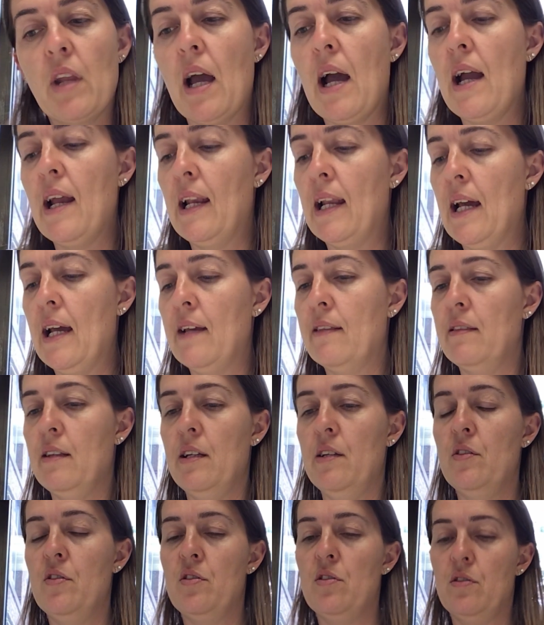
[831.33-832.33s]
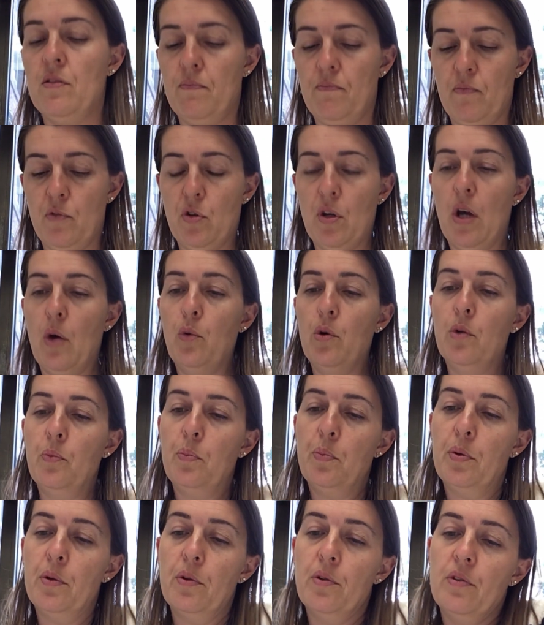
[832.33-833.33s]
I like this. So I will
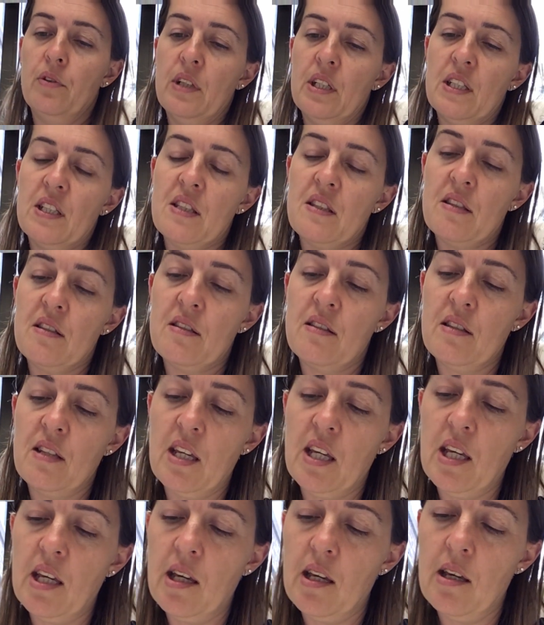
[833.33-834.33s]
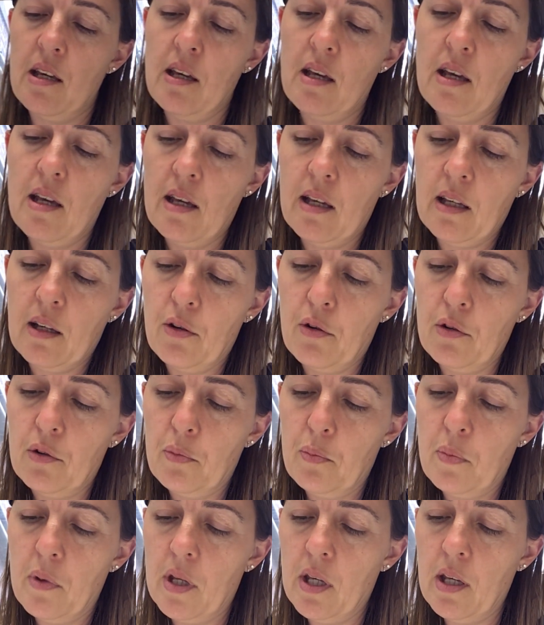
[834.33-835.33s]
put that C
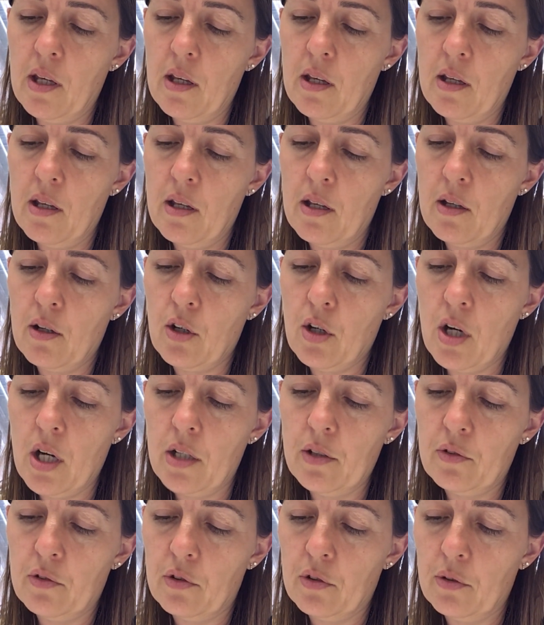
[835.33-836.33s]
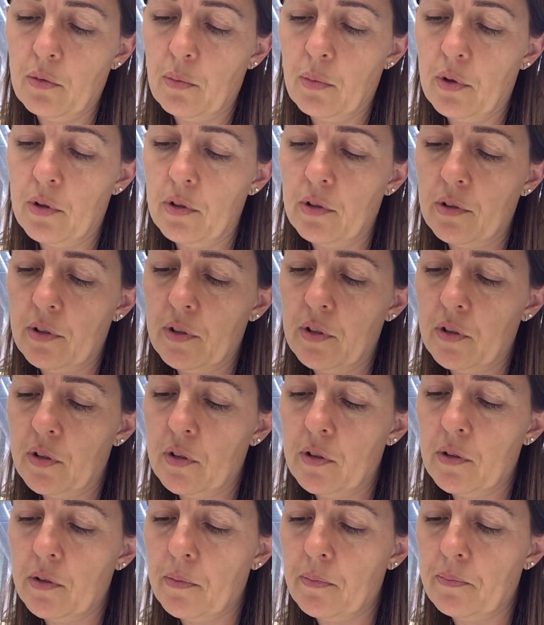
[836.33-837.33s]
could be cotton
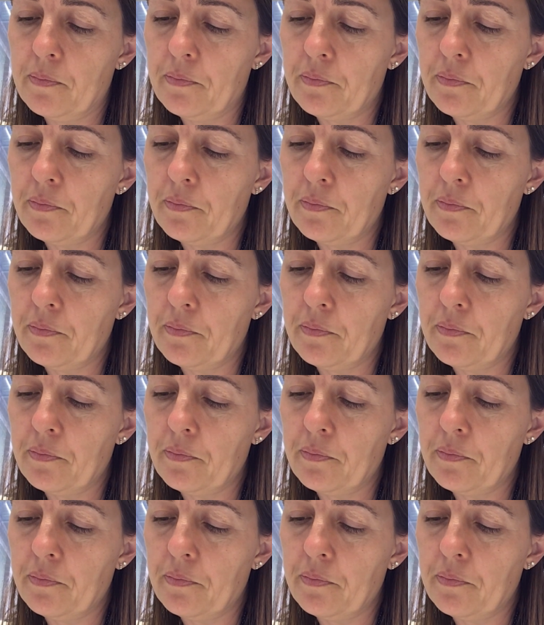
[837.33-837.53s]
balls.